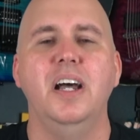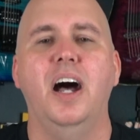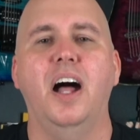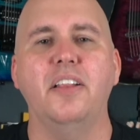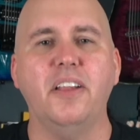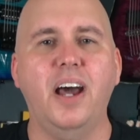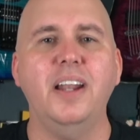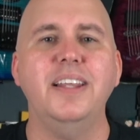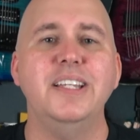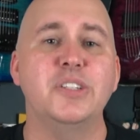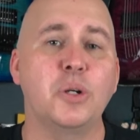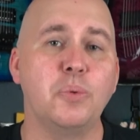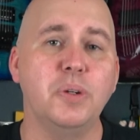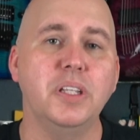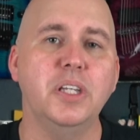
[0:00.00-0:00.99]
A lot of these
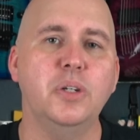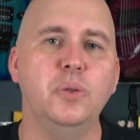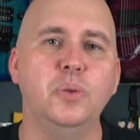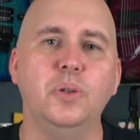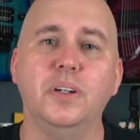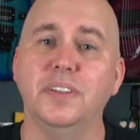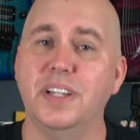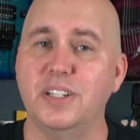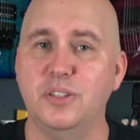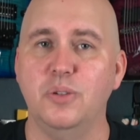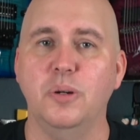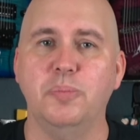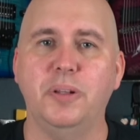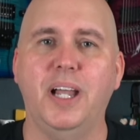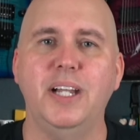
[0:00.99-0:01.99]
are really cool and they do
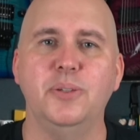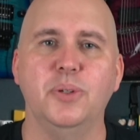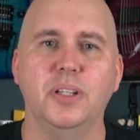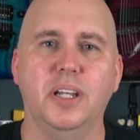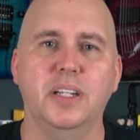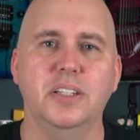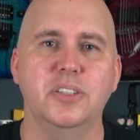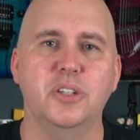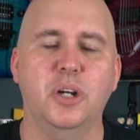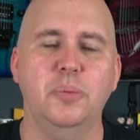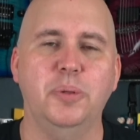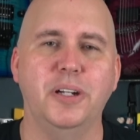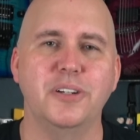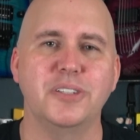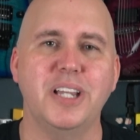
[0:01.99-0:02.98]
apply to a lot of guitar
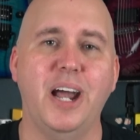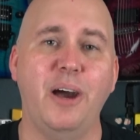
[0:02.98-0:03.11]
players.